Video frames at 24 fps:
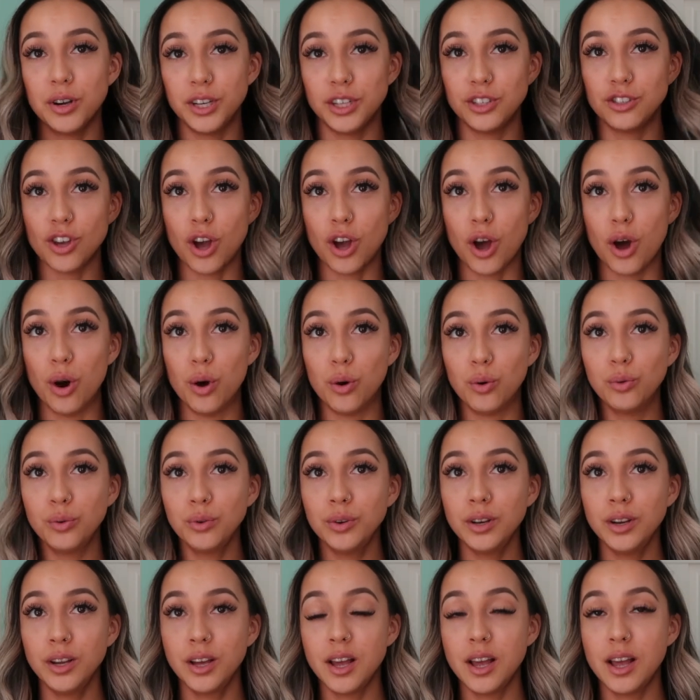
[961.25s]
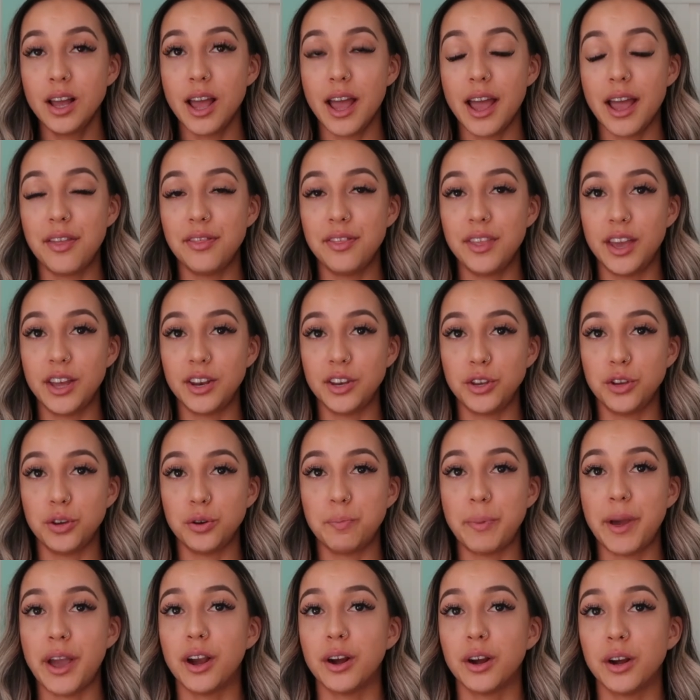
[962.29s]
on its own and then you
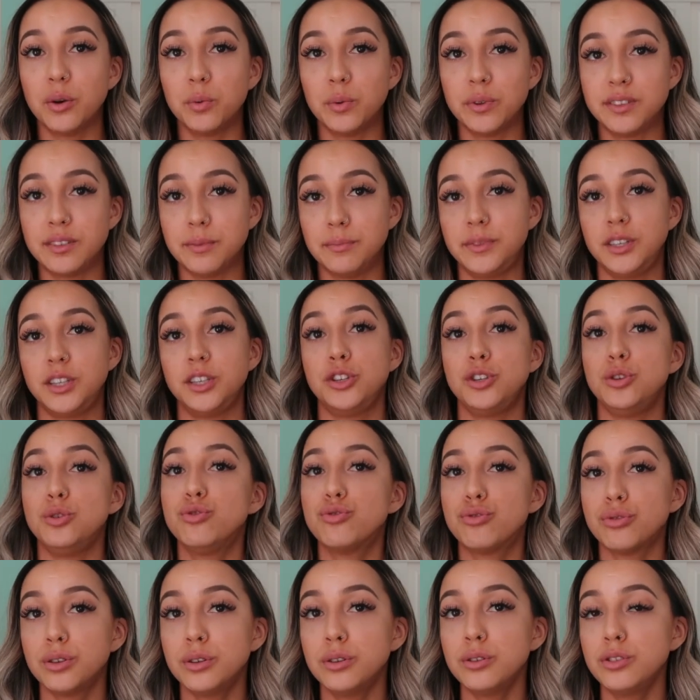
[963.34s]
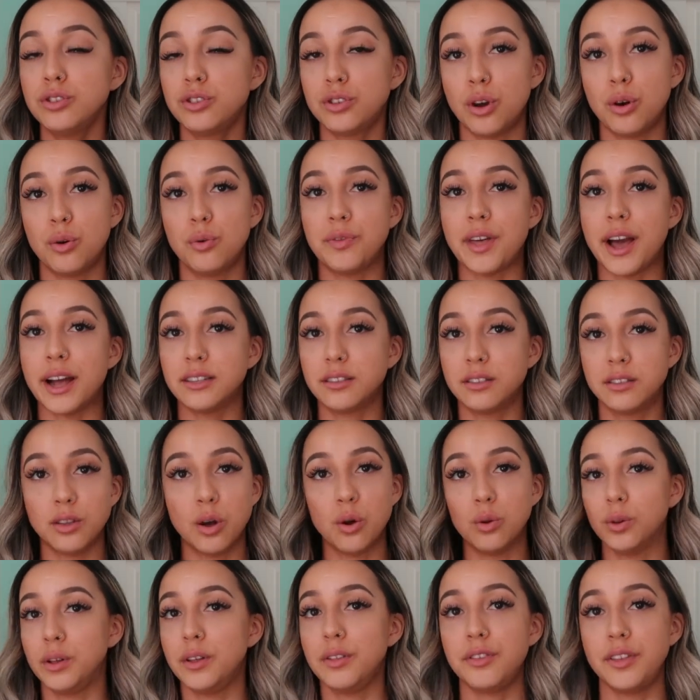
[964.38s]
pair it with something neutral. So that's the
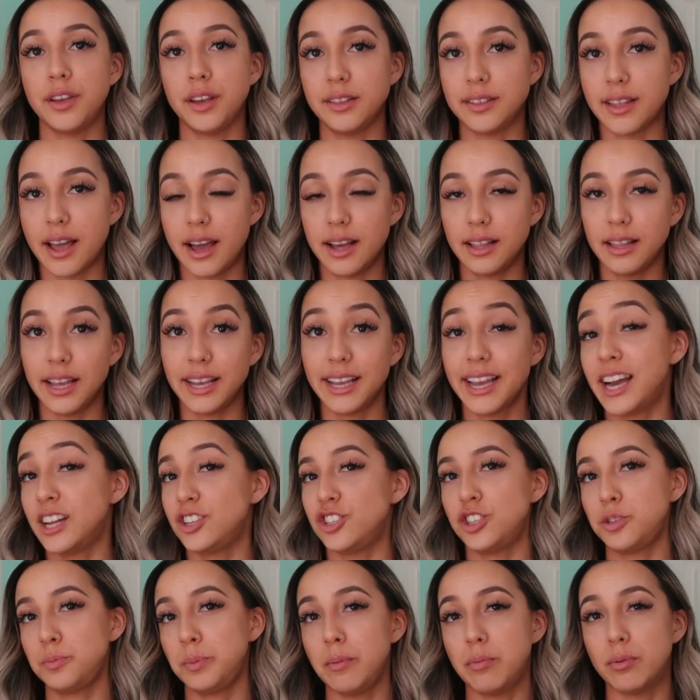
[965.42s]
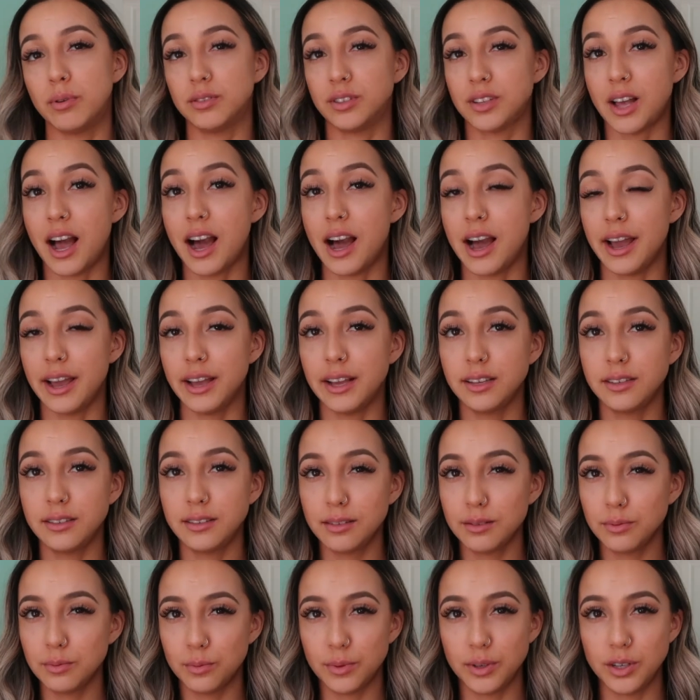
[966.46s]
only thing that like catches people's
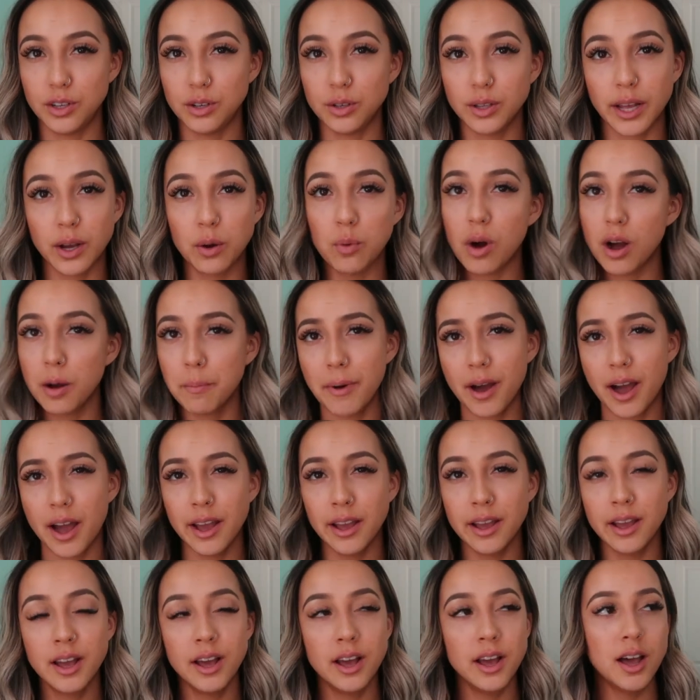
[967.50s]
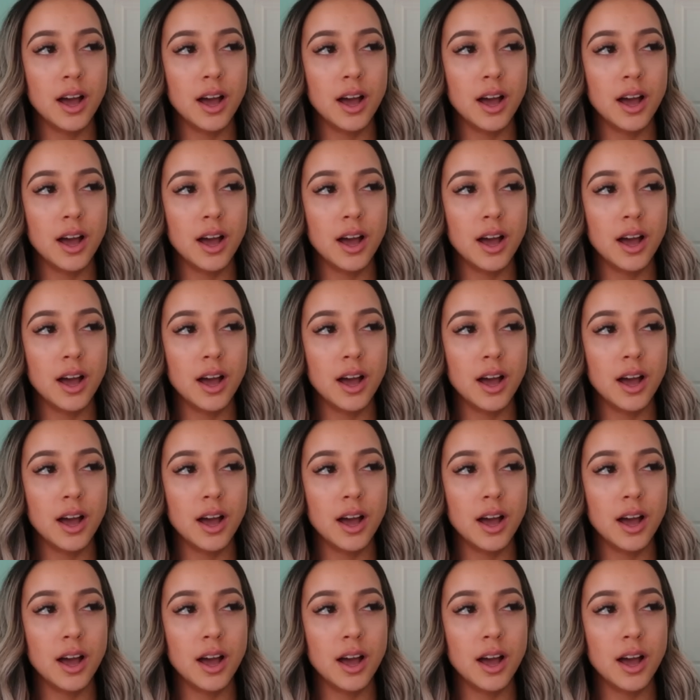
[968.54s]
eyes when you like walk by.